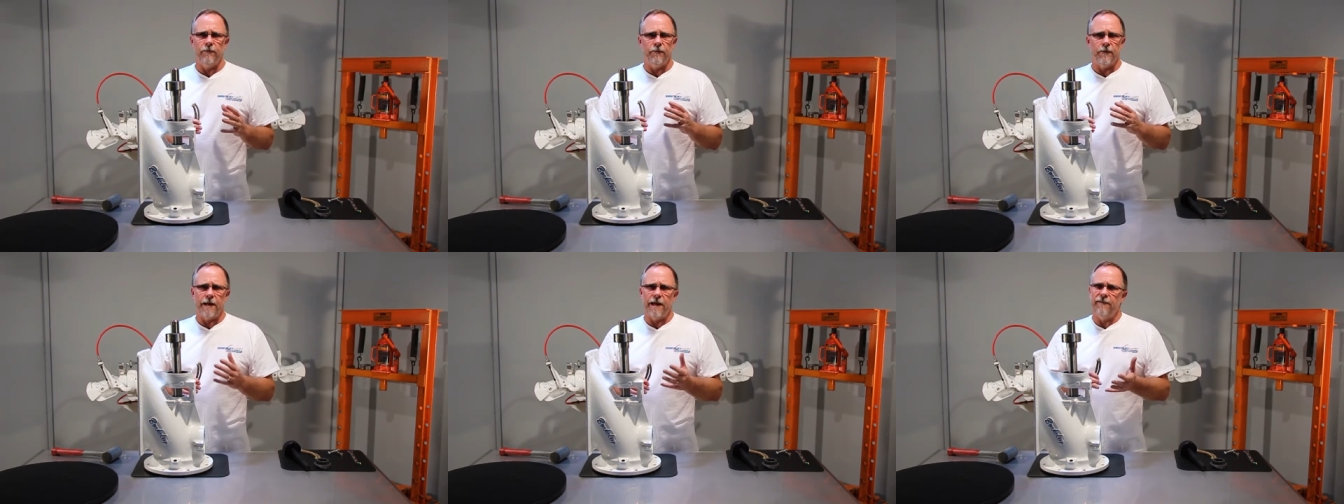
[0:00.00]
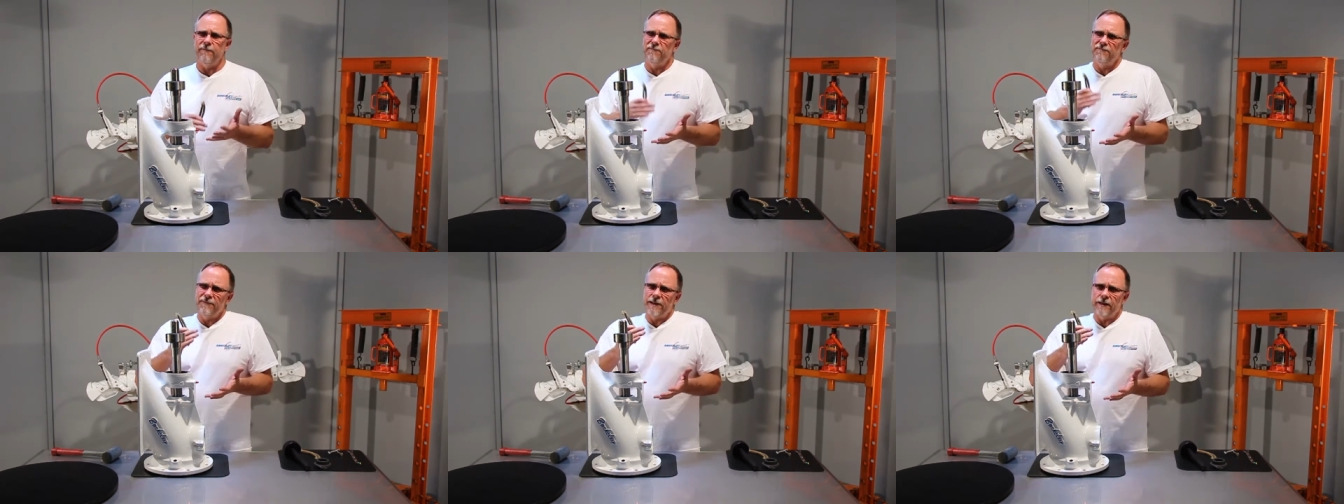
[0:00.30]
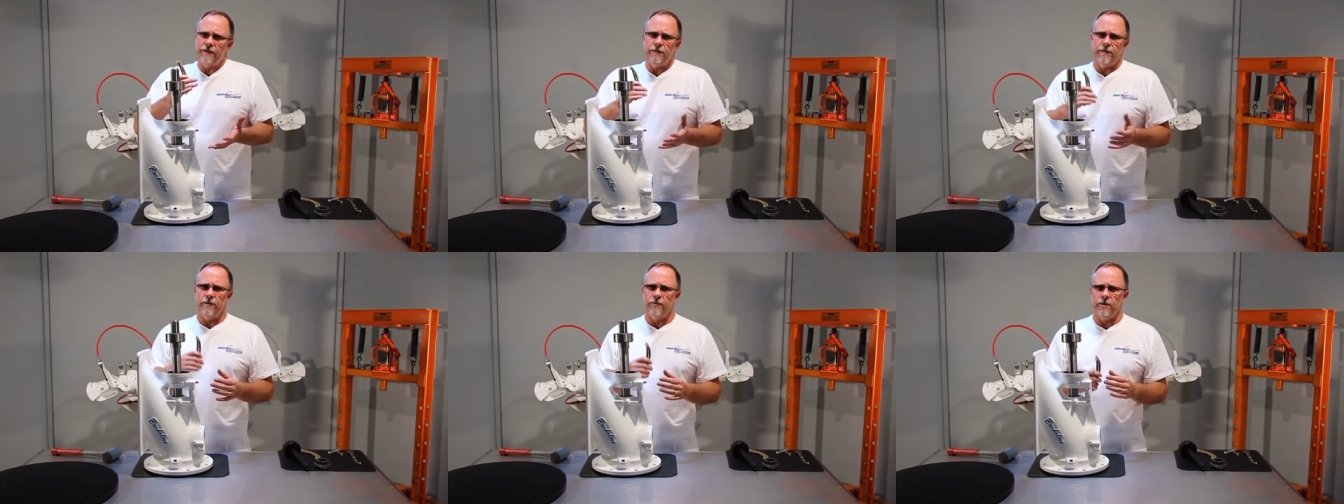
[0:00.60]
Five
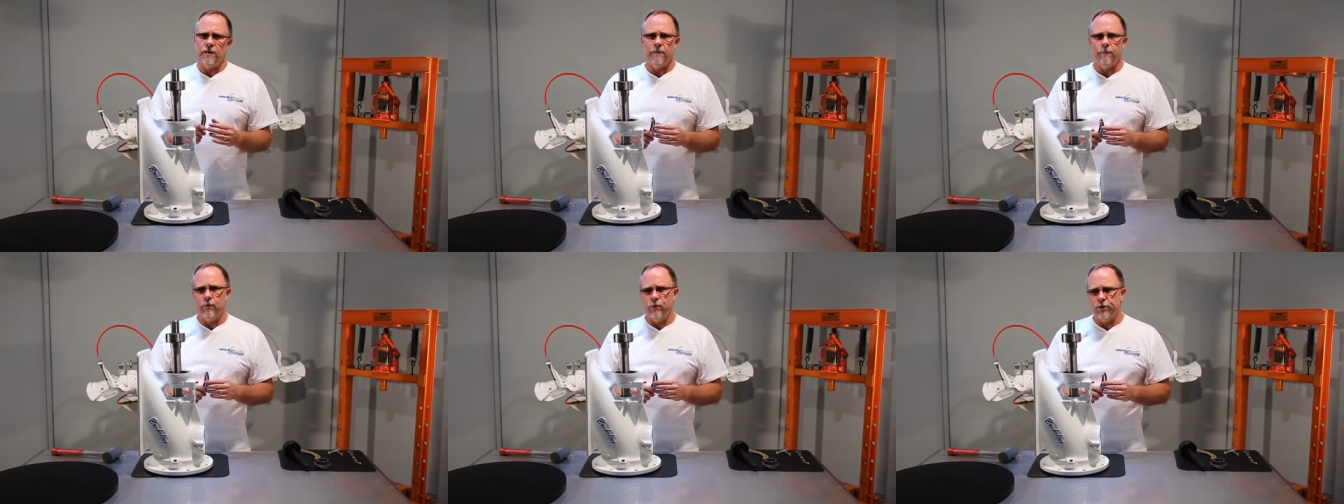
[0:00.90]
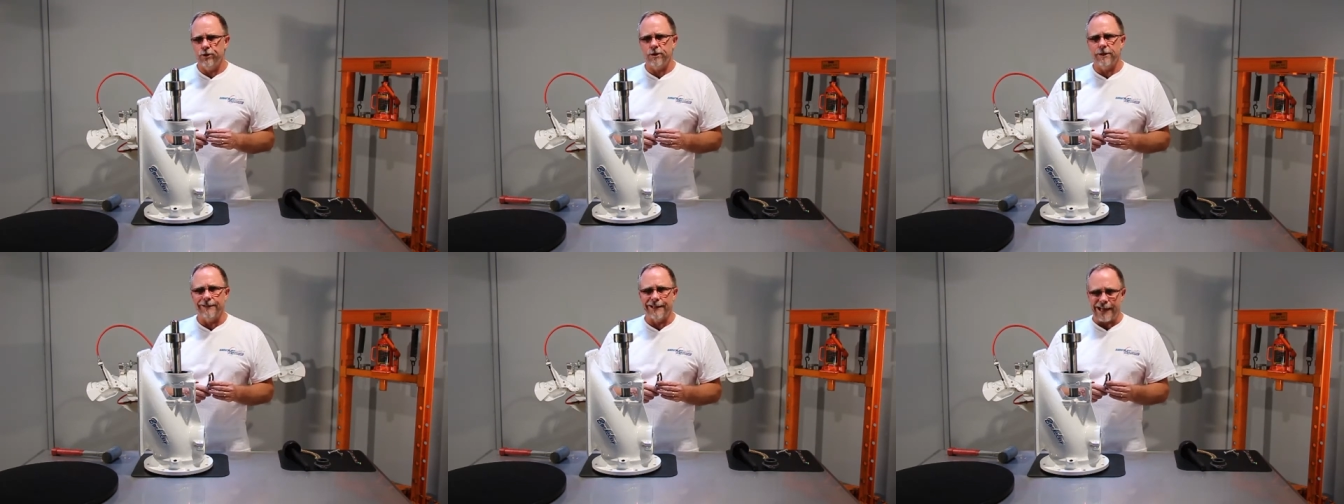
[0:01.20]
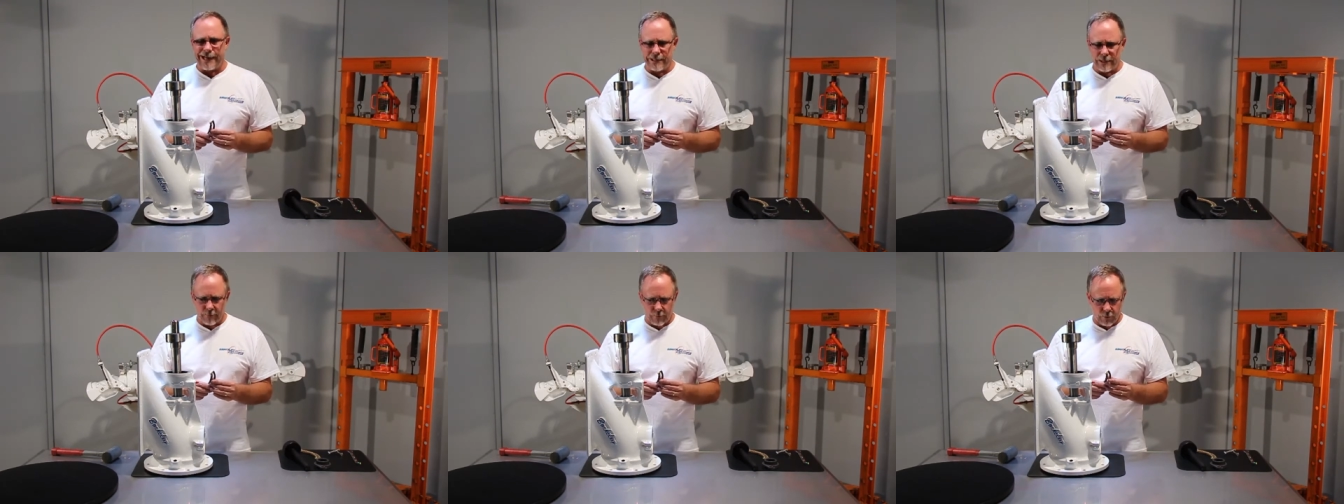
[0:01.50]
has a tendency to push the
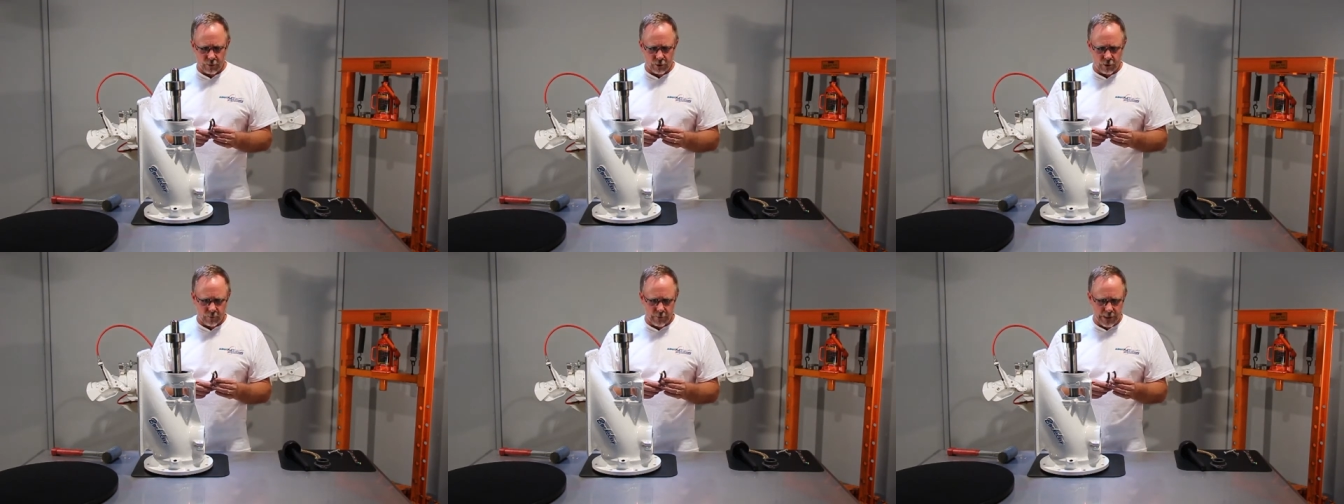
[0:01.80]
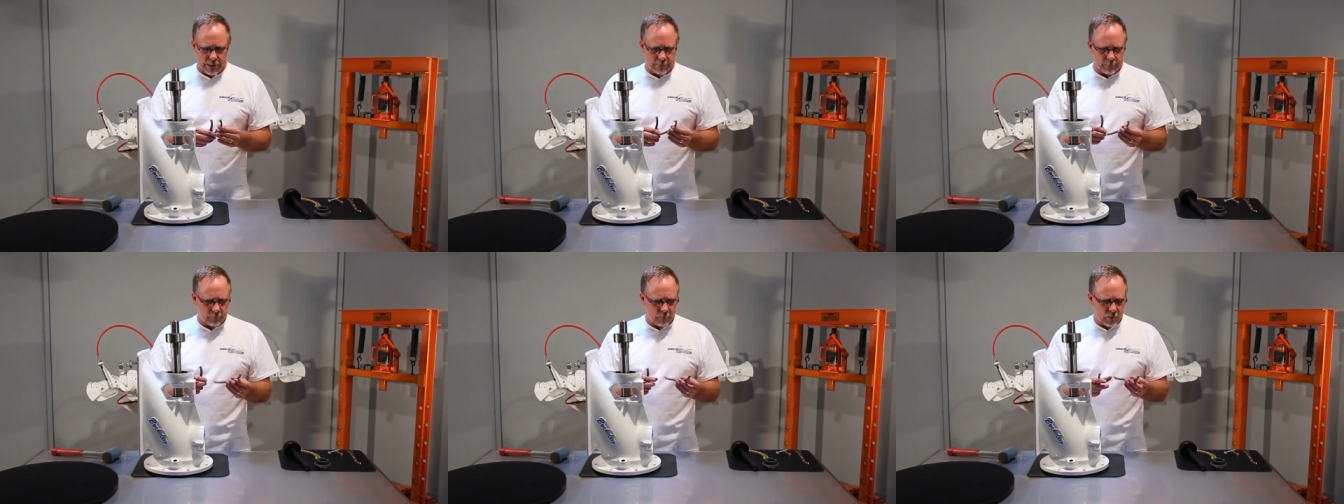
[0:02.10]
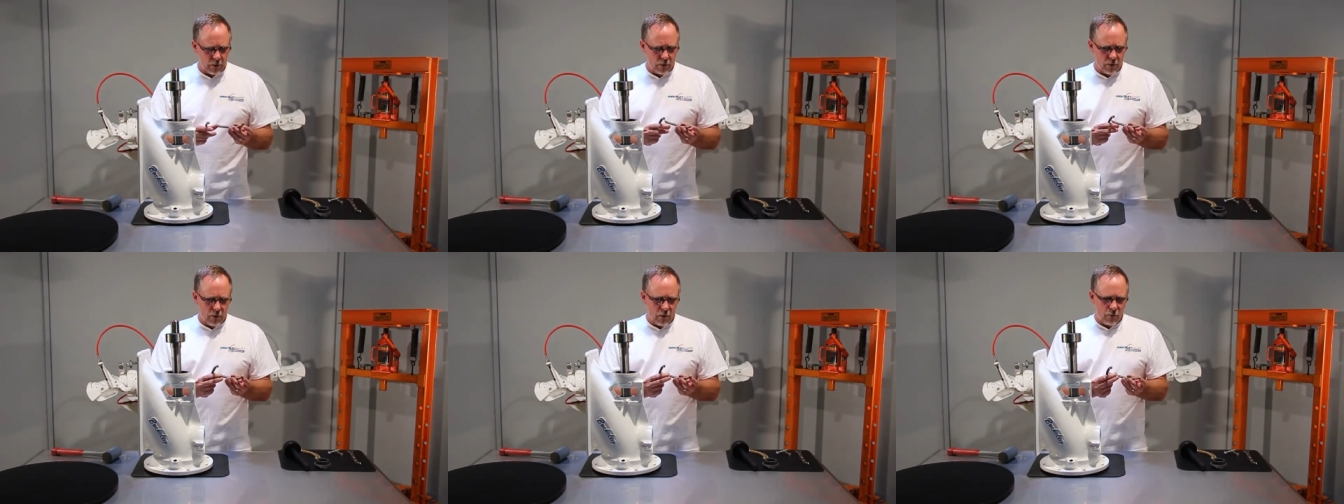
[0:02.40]
gland up a little bit.
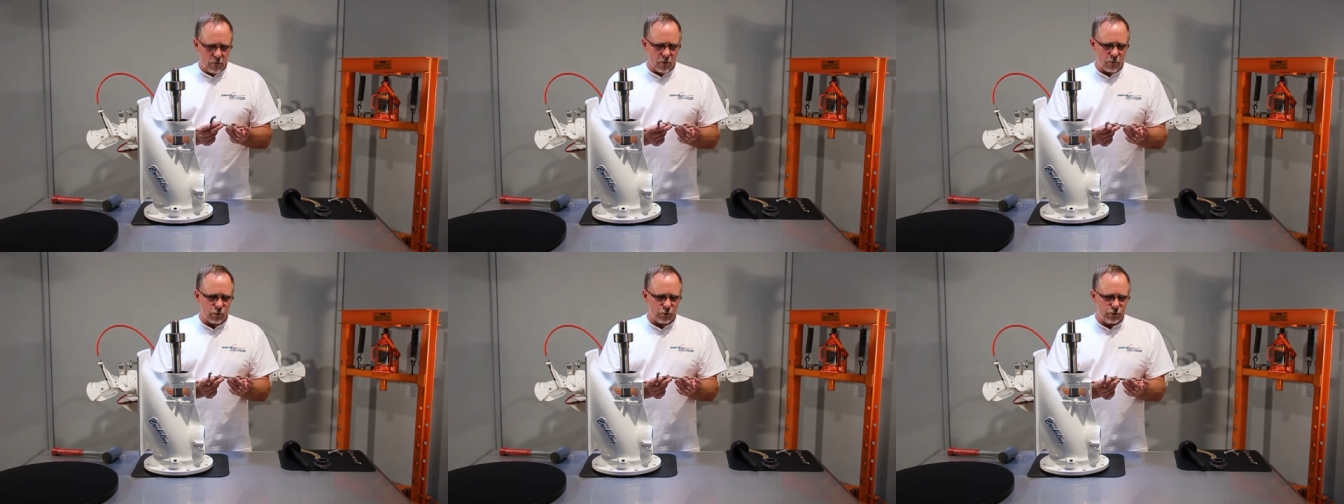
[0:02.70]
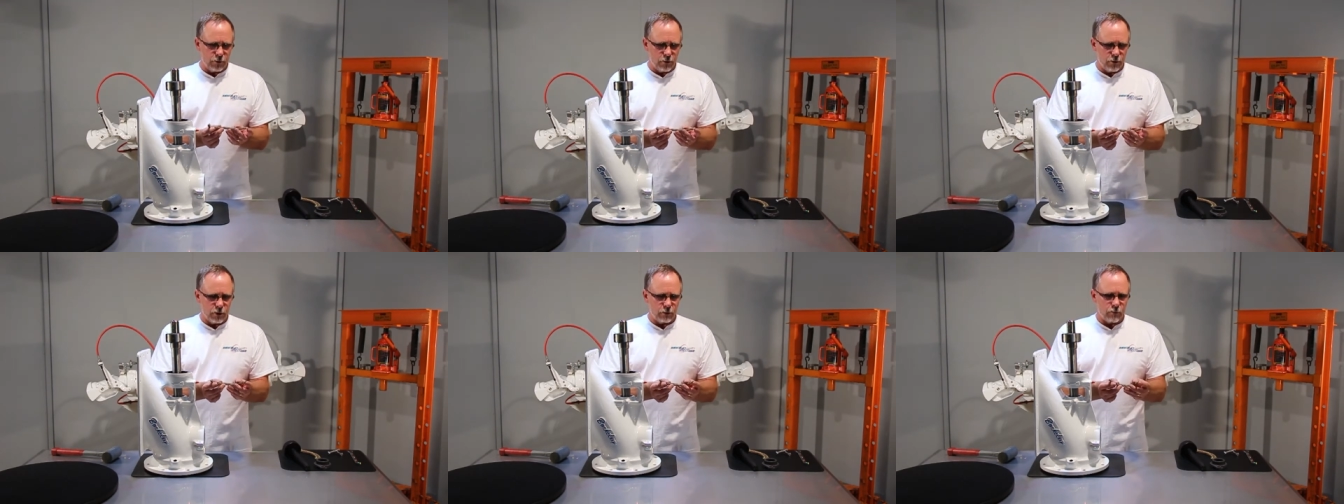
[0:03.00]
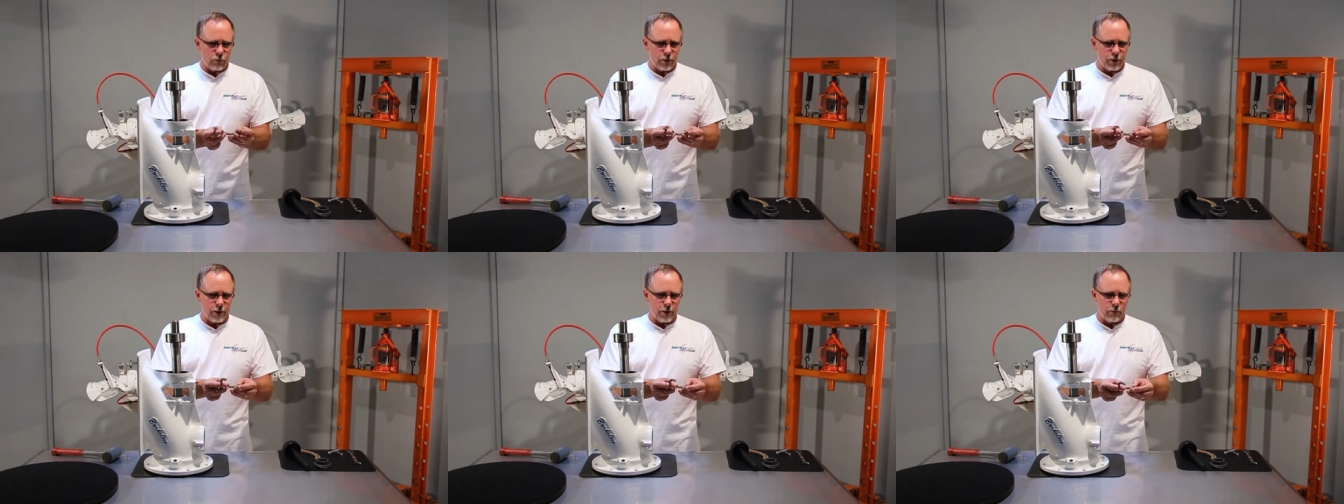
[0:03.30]
What we'll do is
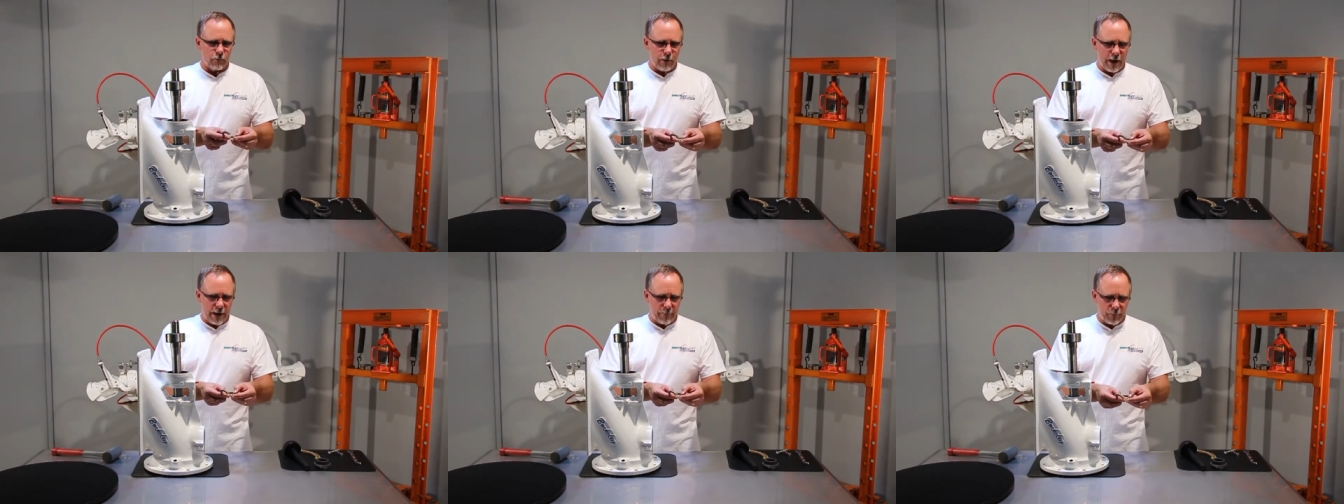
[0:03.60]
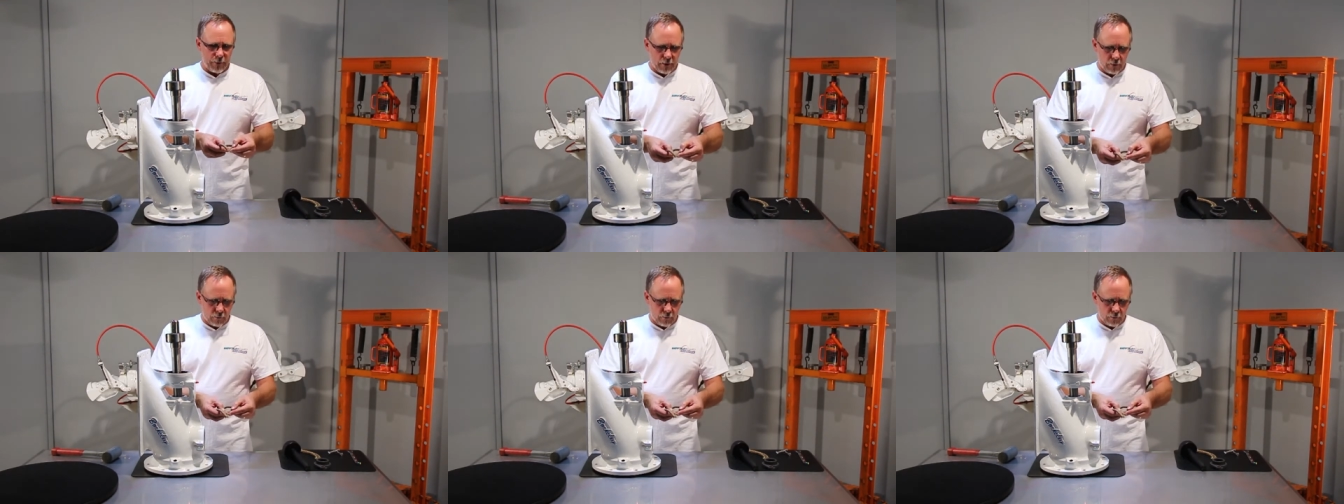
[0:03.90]
we're gonna wrap it